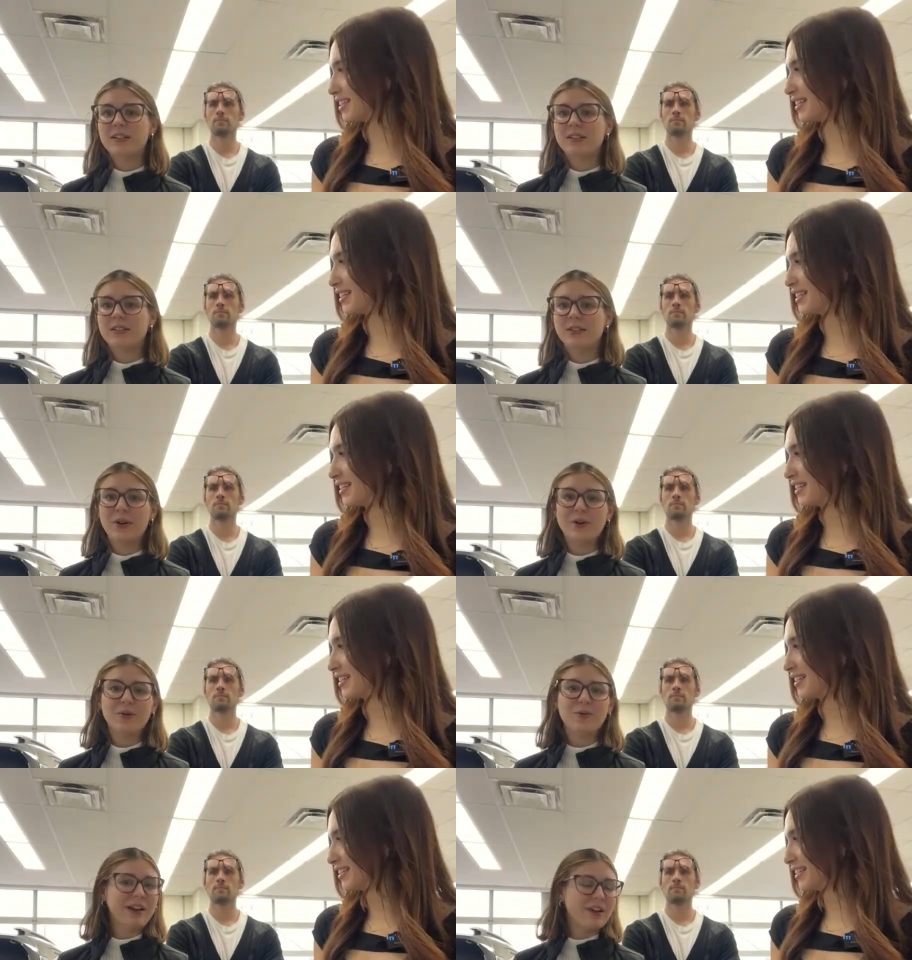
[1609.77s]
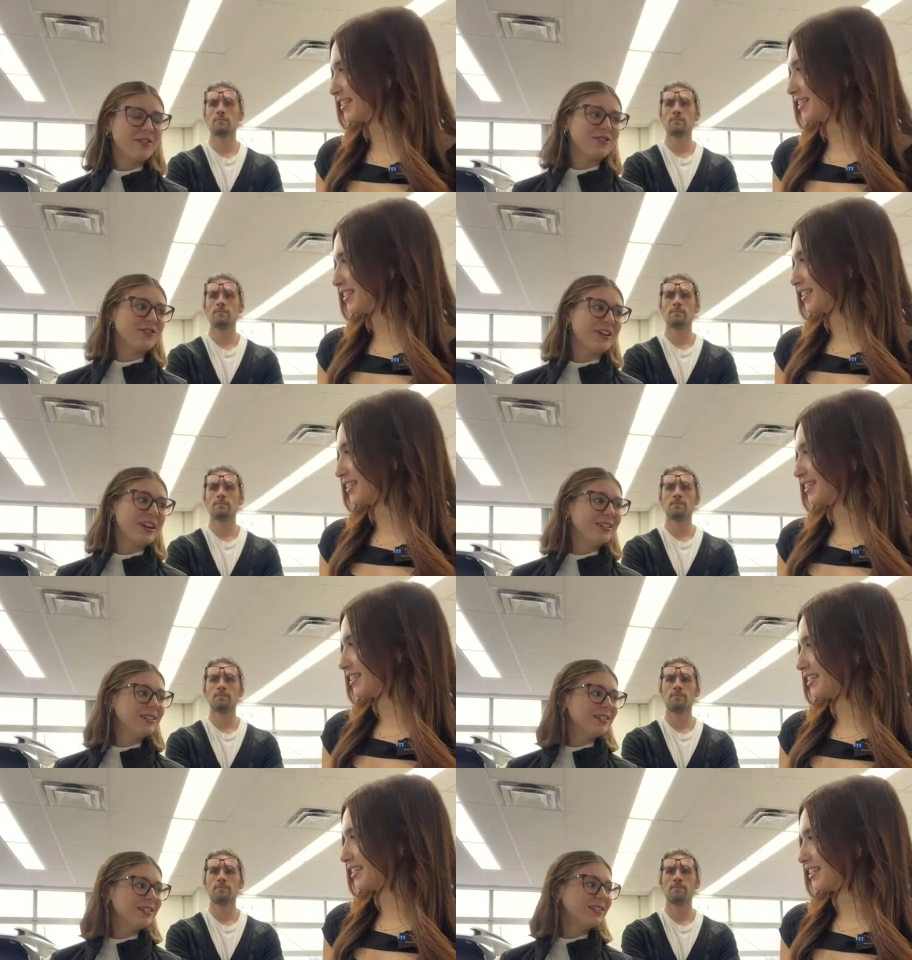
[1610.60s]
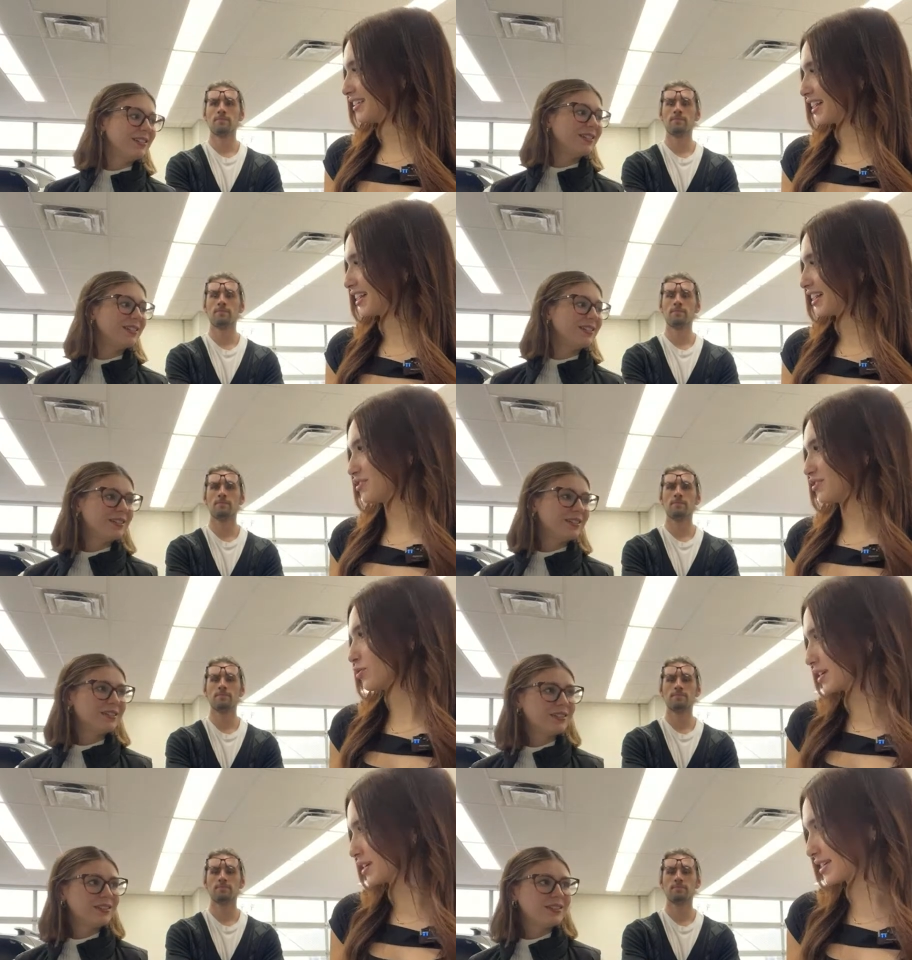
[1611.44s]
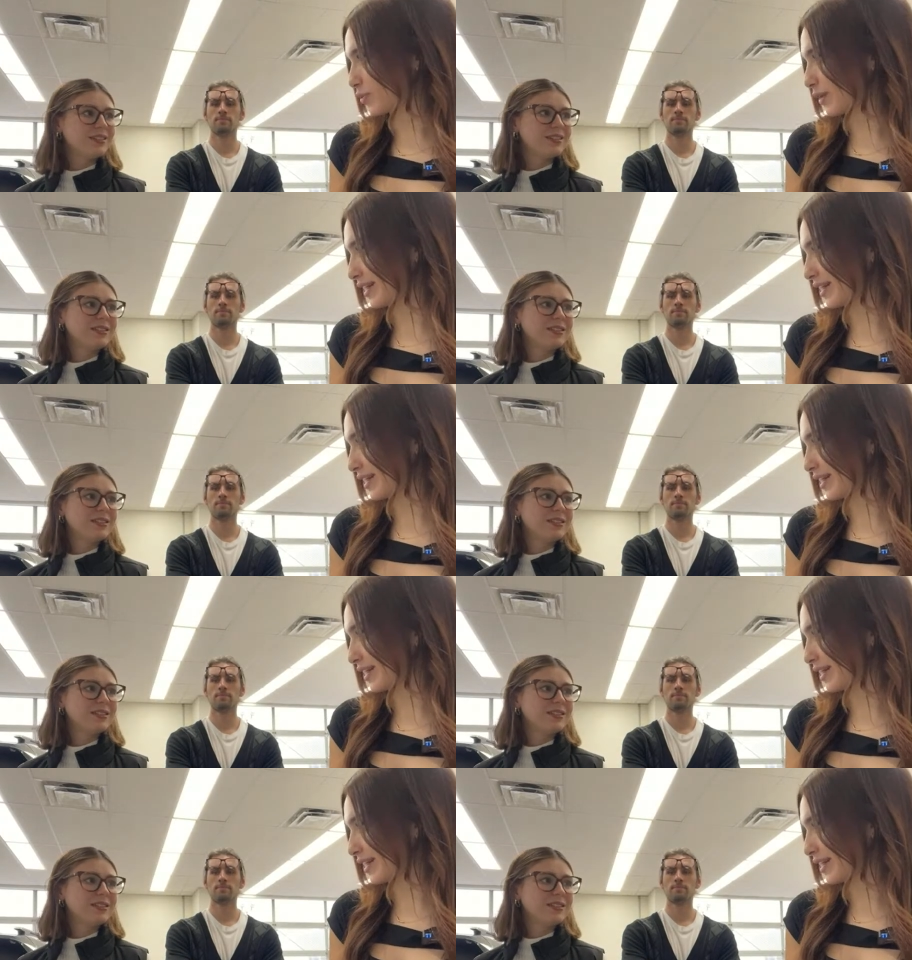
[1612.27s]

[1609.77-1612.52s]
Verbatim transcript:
Speaker 1: No, my car's gray. And is it white